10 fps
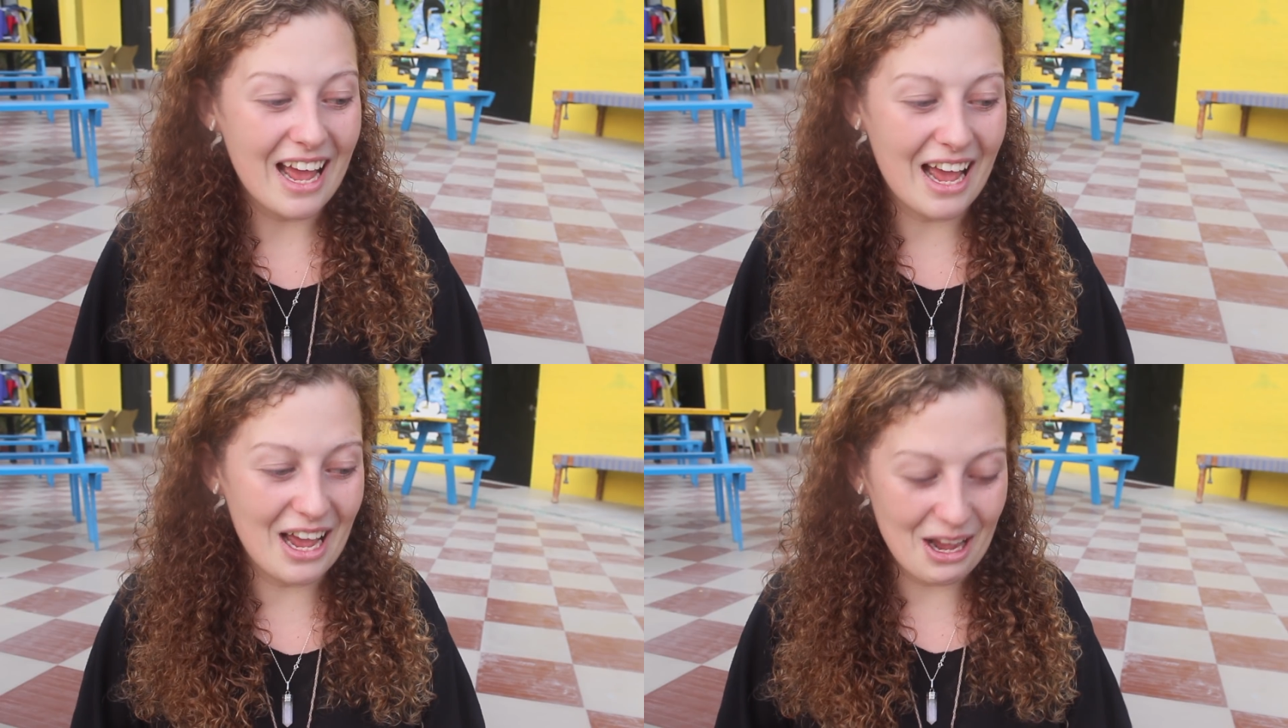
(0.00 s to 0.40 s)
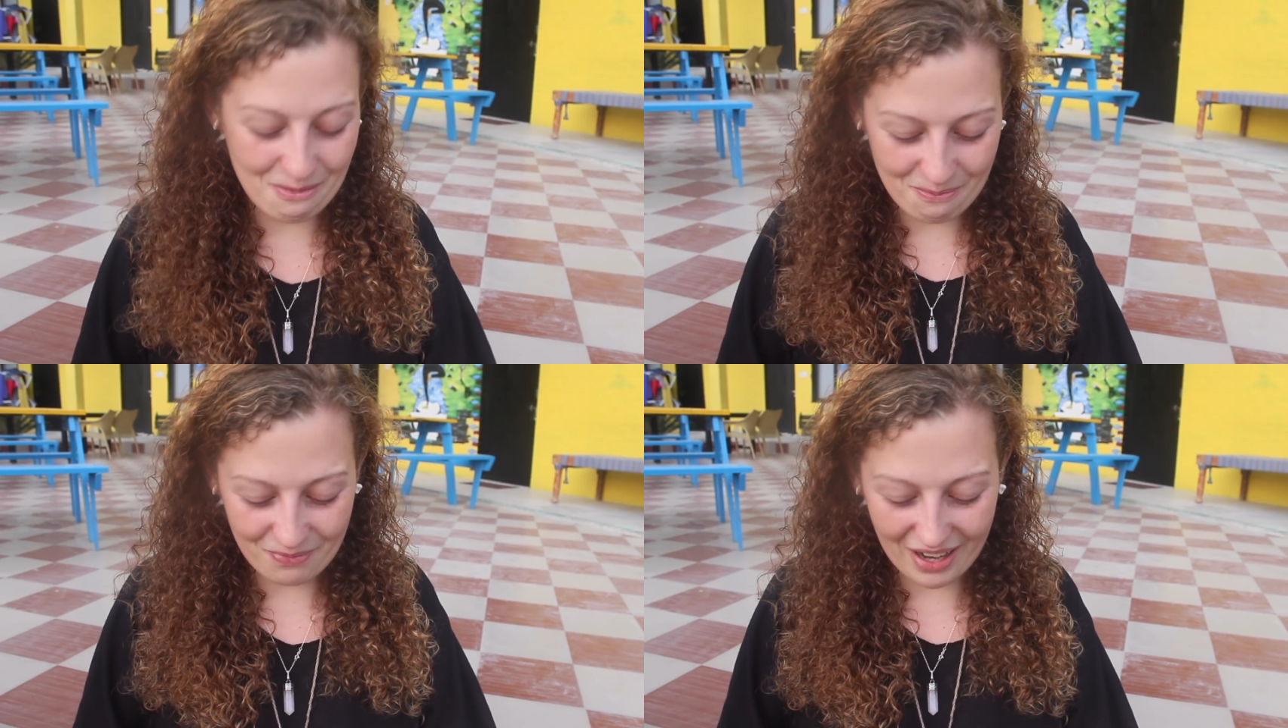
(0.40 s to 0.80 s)

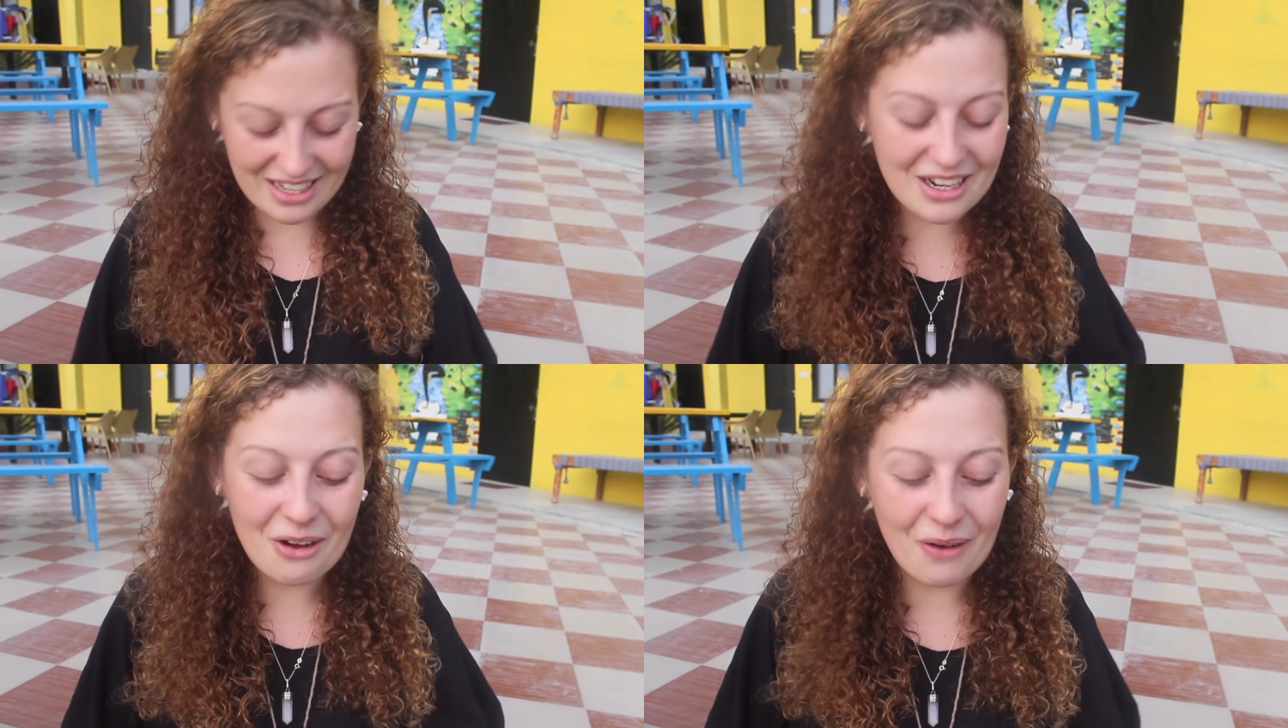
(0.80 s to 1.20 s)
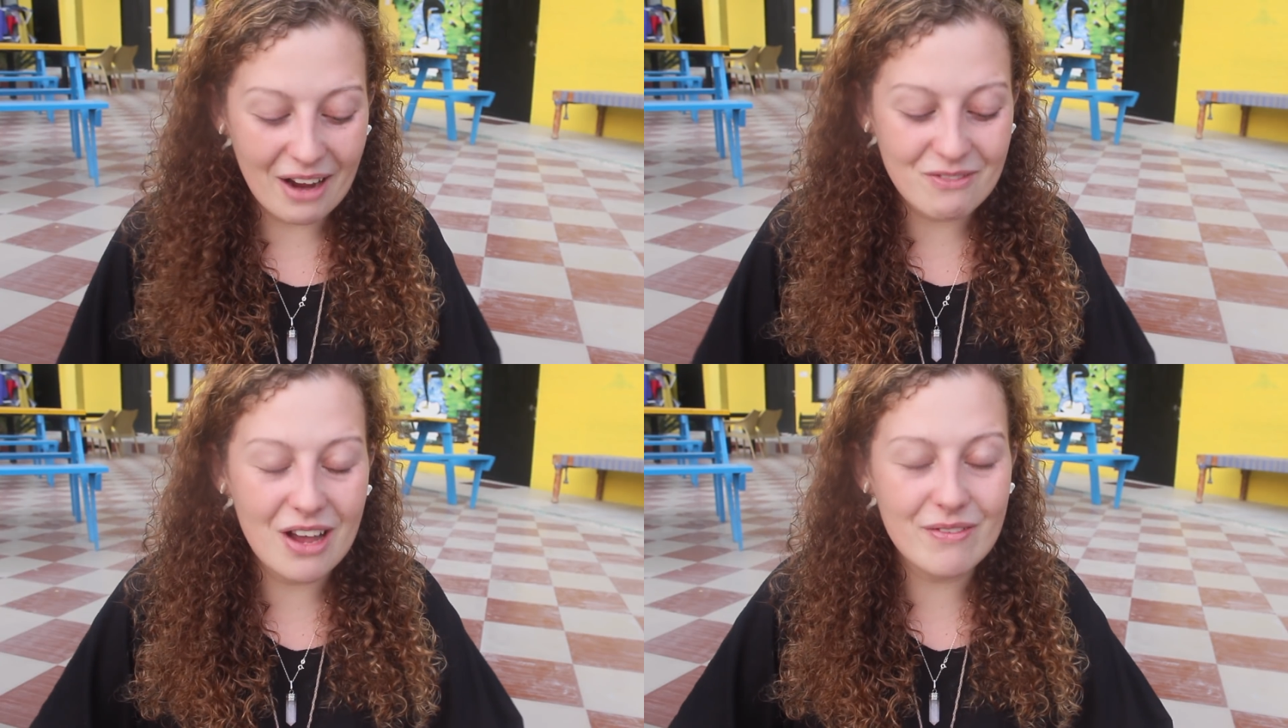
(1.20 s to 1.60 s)
I don't know,
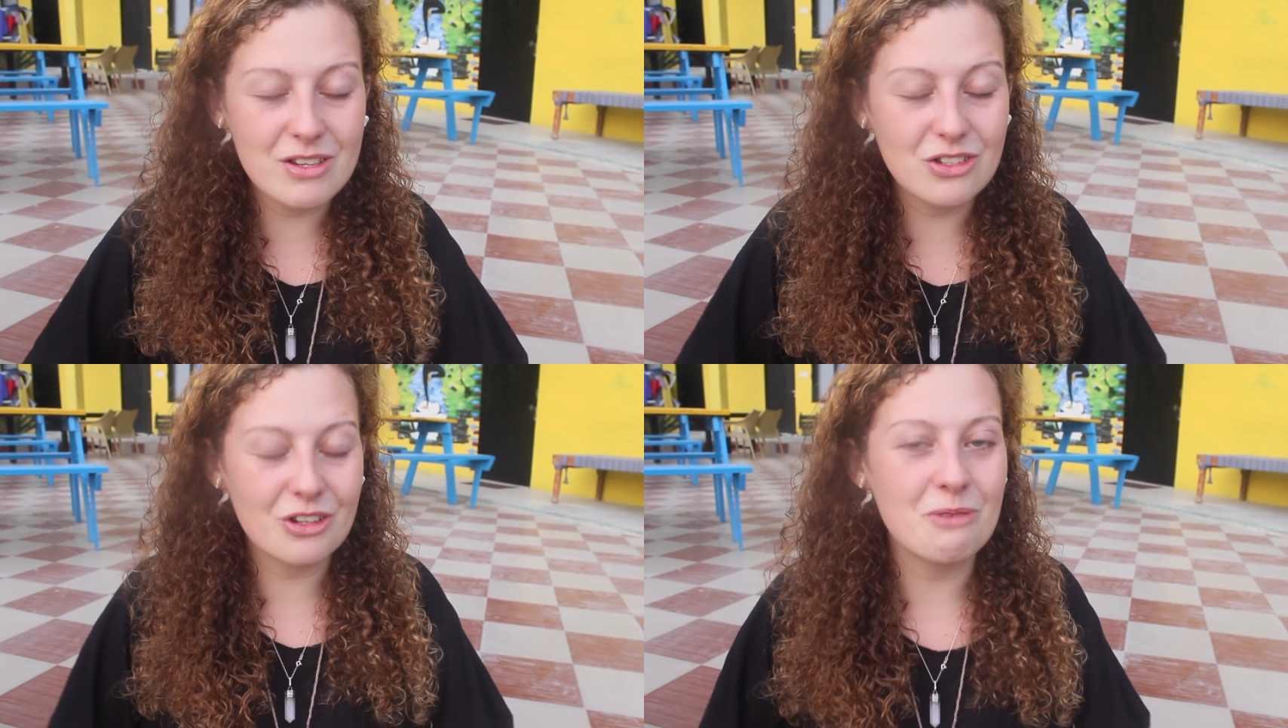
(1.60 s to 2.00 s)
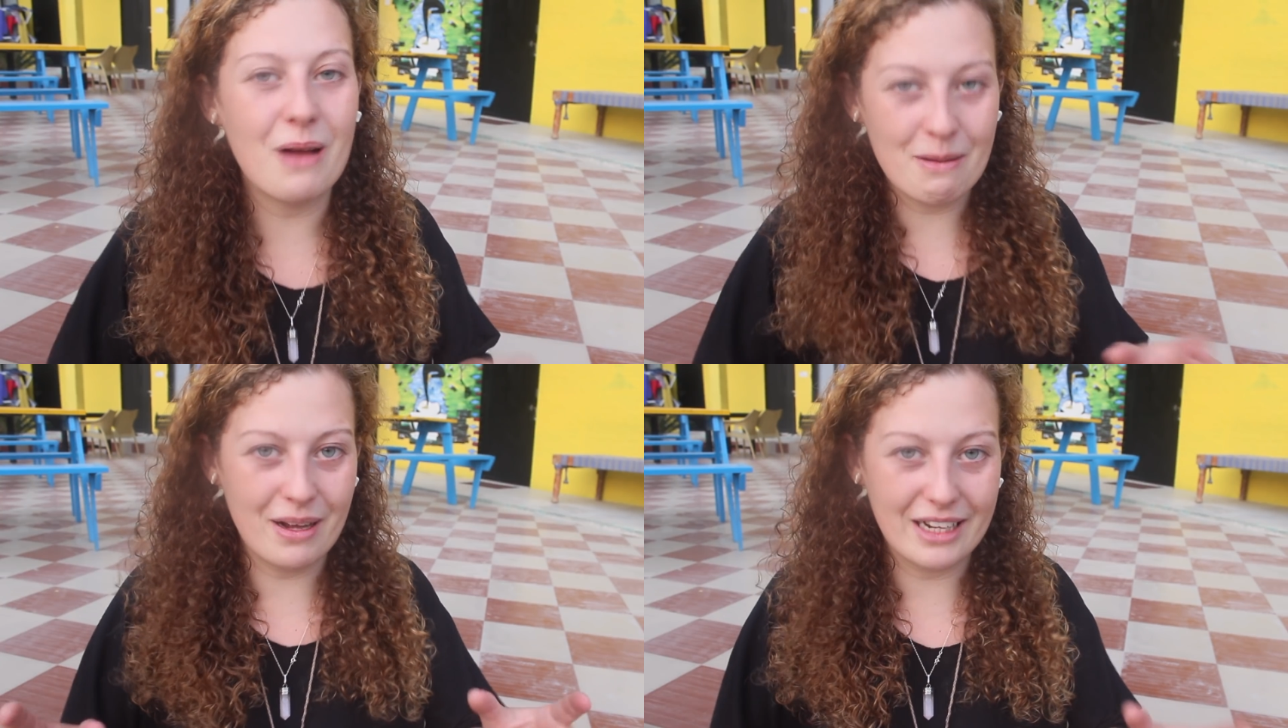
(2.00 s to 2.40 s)
I've never done a
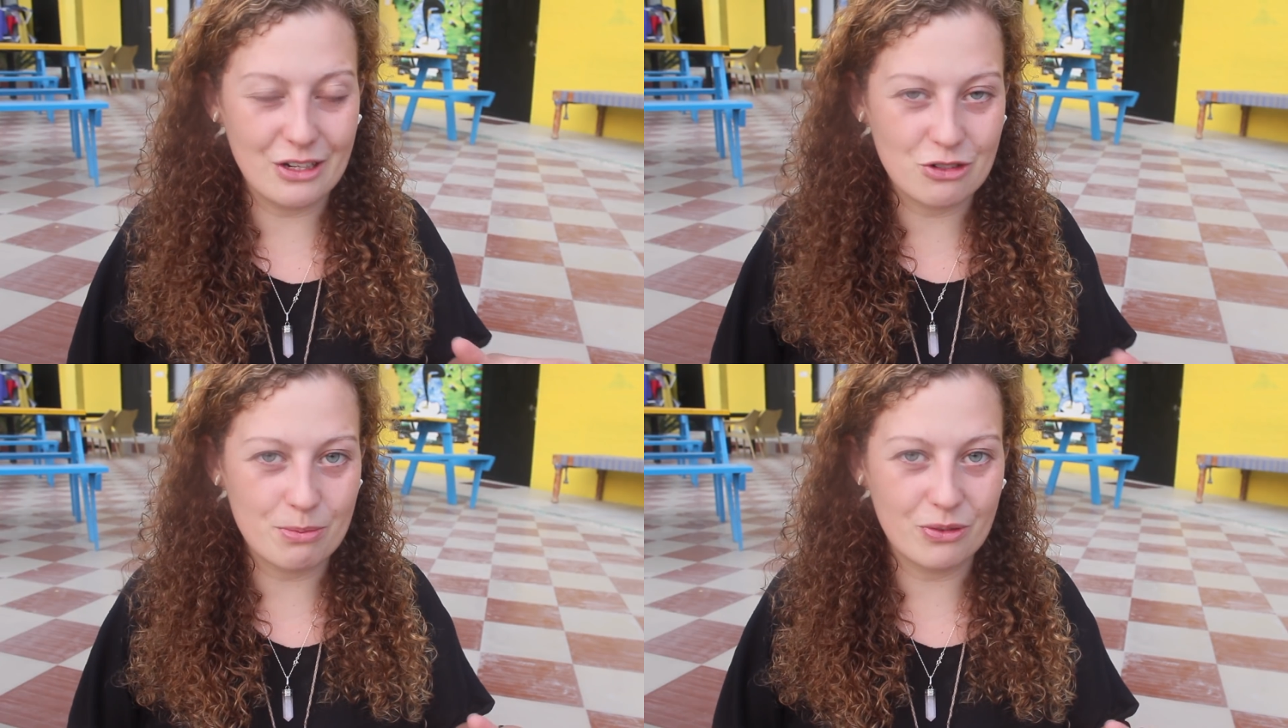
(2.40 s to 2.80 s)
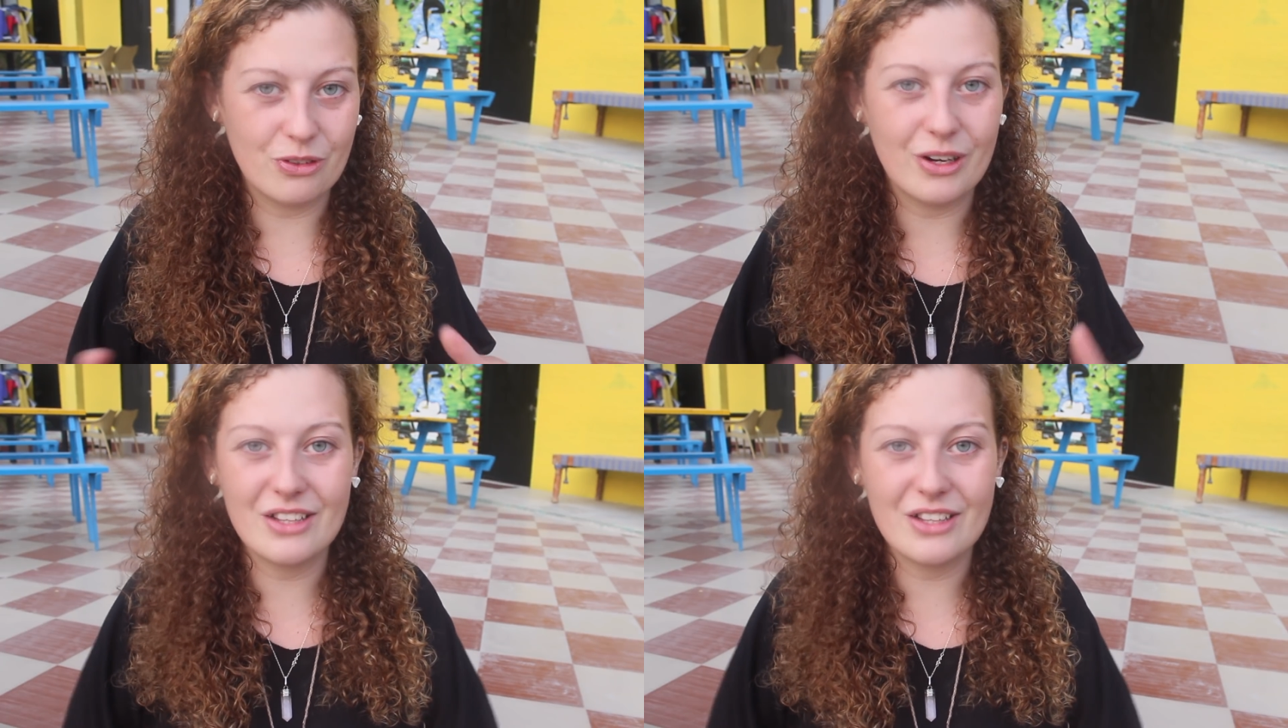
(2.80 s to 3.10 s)
backpacking trip before.